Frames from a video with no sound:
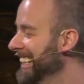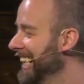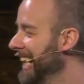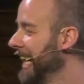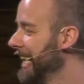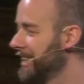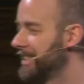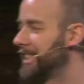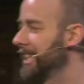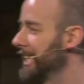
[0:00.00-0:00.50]

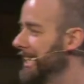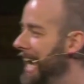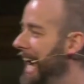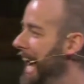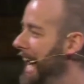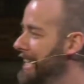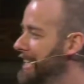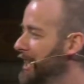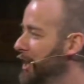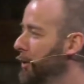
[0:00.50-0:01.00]
And he said, yeah,
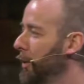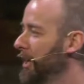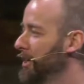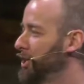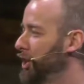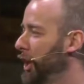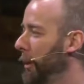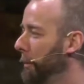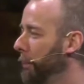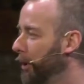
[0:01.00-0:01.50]
I do want
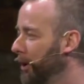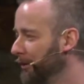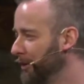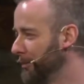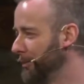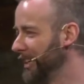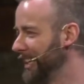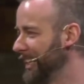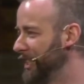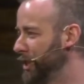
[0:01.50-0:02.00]
you to prove to
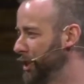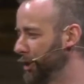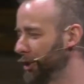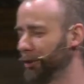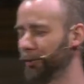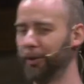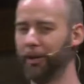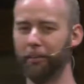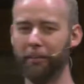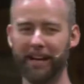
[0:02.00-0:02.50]
me that you're
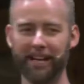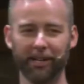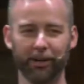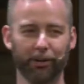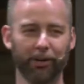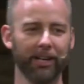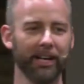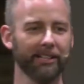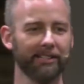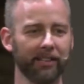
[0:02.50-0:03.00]
the real
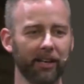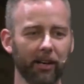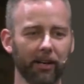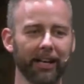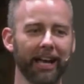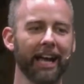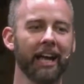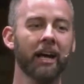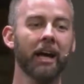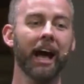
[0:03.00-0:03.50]
Mandalorian. I said,
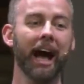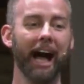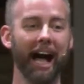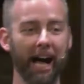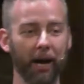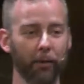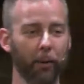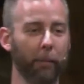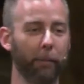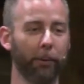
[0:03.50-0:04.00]
okay,
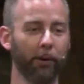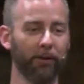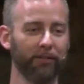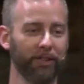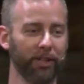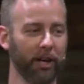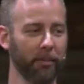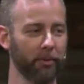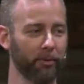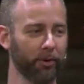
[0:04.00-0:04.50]
I will prove
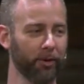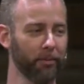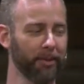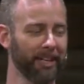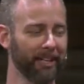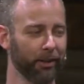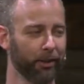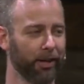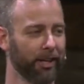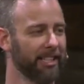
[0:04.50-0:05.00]
to you I'm the real
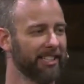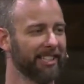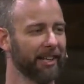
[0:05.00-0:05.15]
Mandalorian.